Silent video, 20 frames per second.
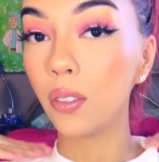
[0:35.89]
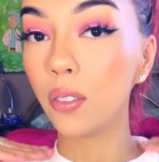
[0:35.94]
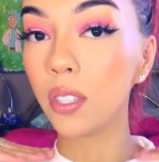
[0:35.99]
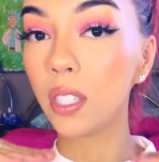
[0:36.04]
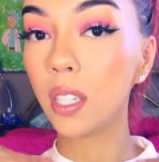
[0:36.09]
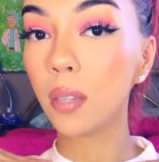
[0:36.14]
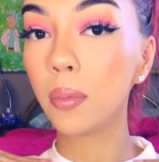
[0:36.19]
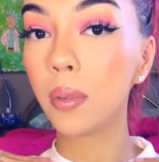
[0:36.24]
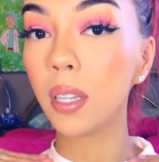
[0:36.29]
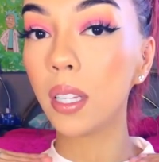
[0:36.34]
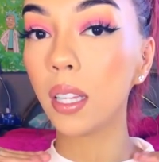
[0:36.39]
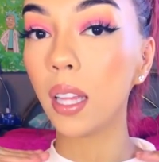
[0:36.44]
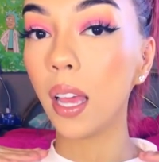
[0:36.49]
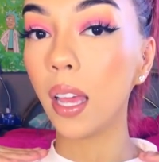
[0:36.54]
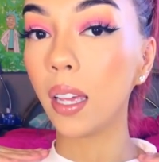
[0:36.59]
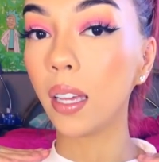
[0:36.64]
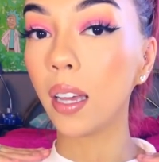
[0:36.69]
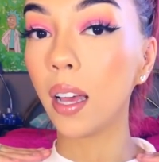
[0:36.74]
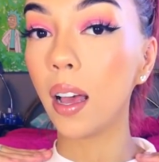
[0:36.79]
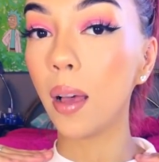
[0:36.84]
It used to be
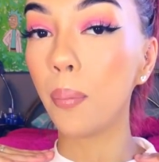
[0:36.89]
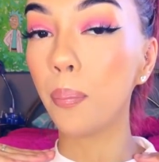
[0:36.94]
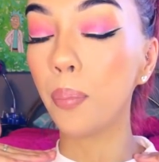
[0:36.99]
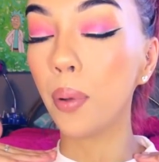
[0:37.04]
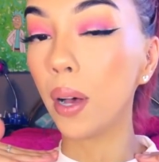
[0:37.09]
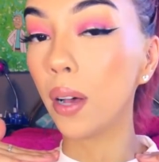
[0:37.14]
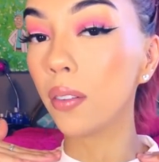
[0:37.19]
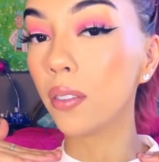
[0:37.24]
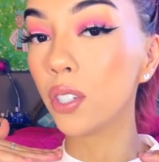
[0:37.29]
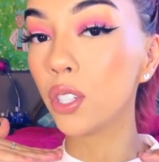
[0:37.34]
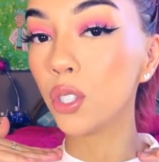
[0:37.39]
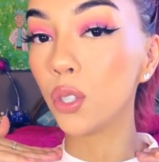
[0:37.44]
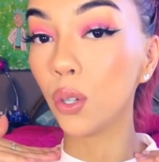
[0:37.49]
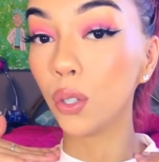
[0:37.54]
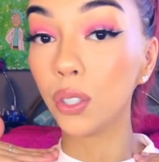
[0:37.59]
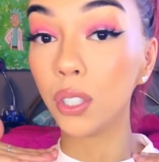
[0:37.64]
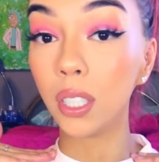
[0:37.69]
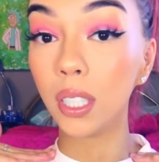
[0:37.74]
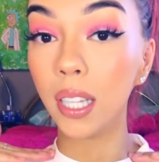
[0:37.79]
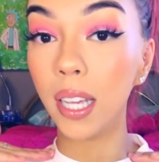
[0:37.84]
like above
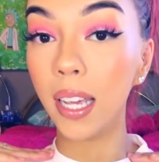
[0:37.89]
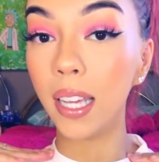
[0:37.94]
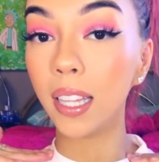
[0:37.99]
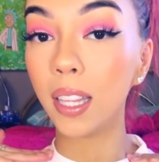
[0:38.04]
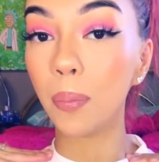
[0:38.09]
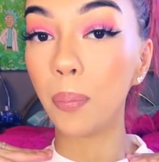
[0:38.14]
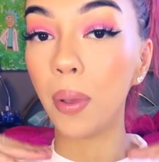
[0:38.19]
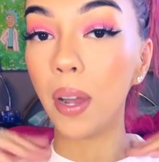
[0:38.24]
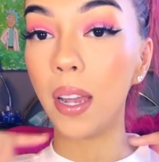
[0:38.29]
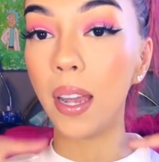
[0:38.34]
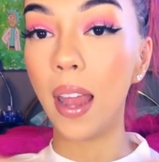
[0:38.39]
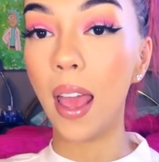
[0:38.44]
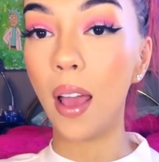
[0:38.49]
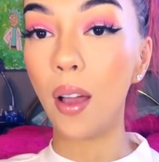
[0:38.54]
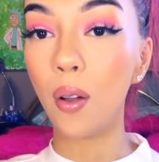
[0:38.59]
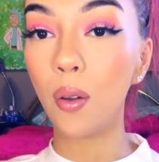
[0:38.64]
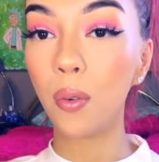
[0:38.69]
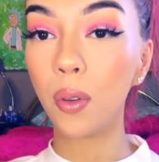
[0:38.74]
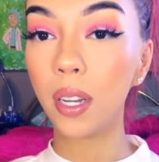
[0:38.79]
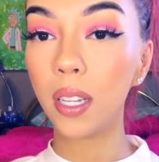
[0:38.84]
shoulder length, but
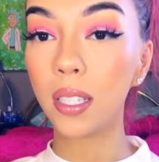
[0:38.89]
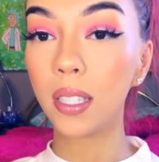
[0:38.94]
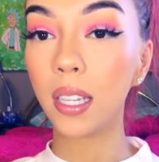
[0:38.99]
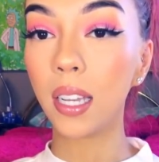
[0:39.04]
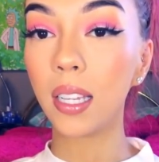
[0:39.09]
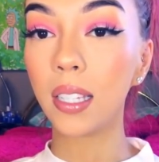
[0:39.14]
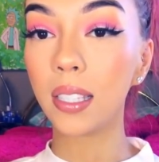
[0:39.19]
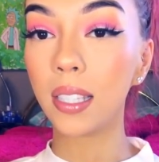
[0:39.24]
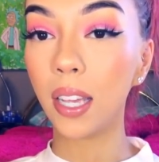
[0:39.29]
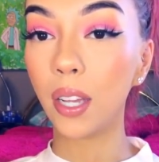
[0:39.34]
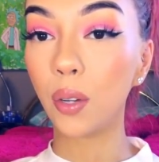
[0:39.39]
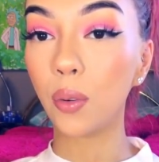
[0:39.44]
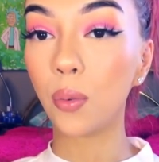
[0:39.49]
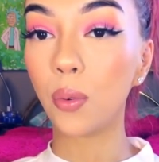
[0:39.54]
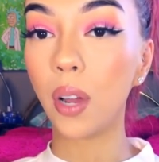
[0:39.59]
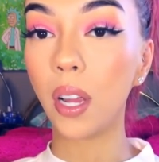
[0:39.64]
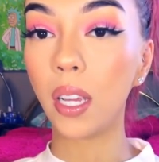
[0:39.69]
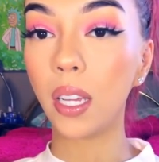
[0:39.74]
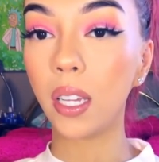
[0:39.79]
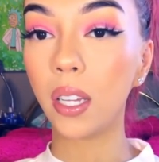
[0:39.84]
now I want to say it's like right